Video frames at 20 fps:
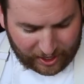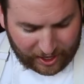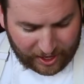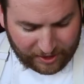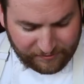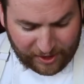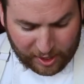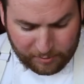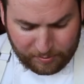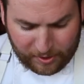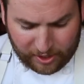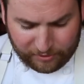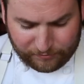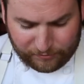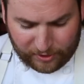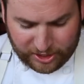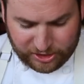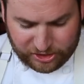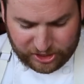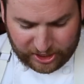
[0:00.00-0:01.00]
I've had better
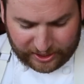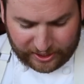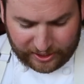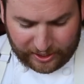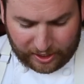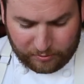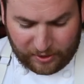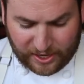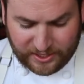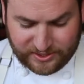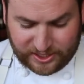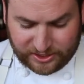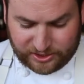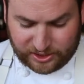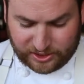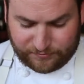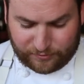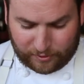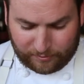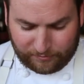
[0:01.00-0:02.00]
fried chicken and rice
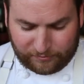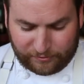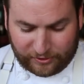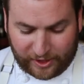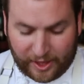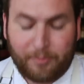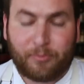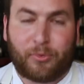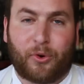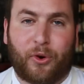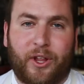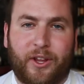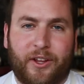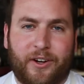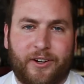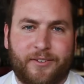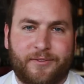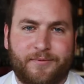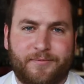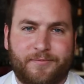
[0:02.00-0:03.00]
dishes from Flame
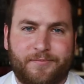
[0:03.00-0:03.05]
Broiler.